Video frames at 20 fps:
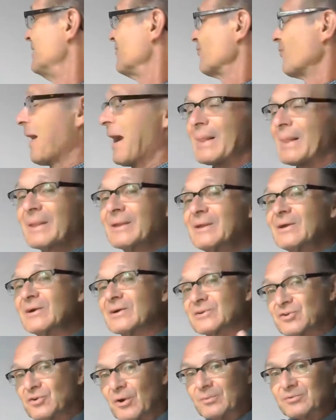rally
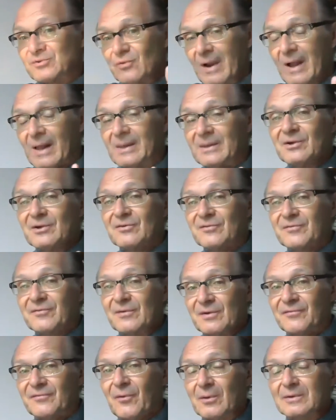your troops, rally
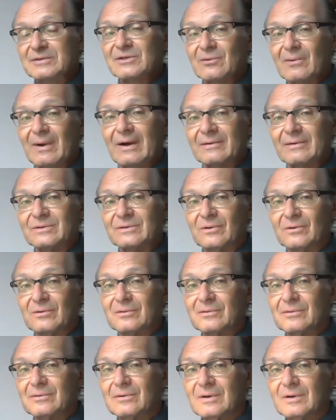your folks around
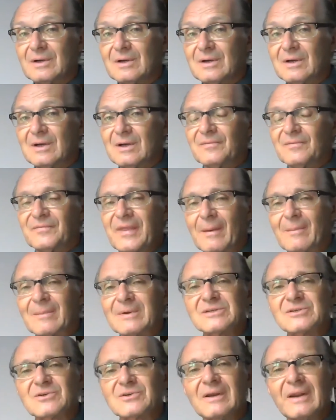you,
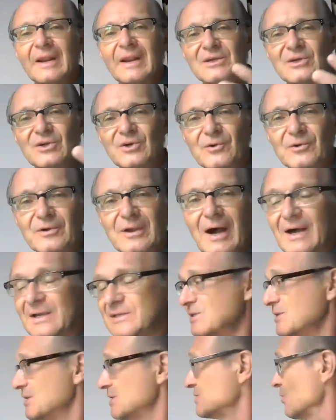demonstrate a
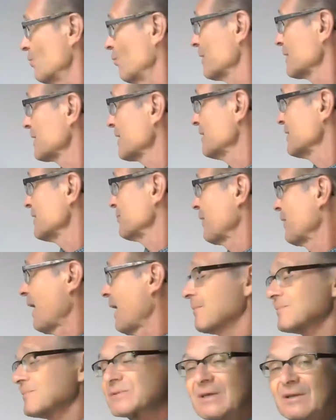curiosity to work on the
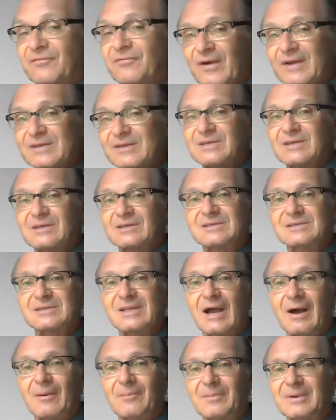problems that are facing us
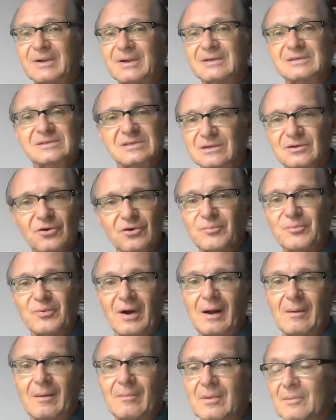now because they're new
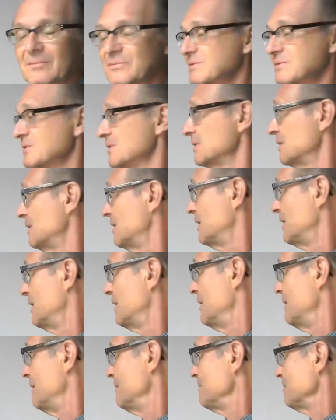problems,
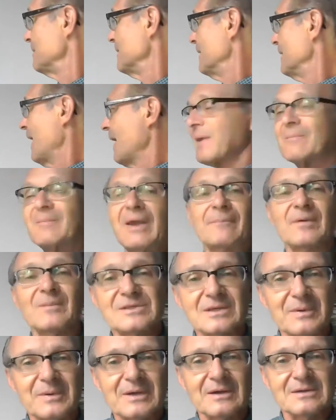and then be
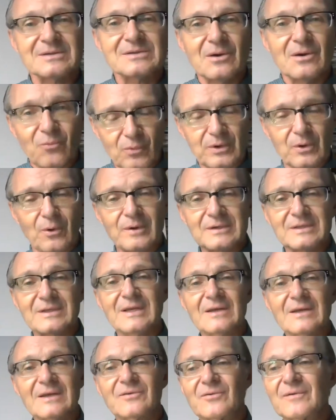optimistic because we're going to
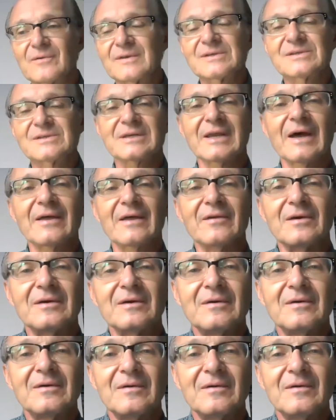get through this together.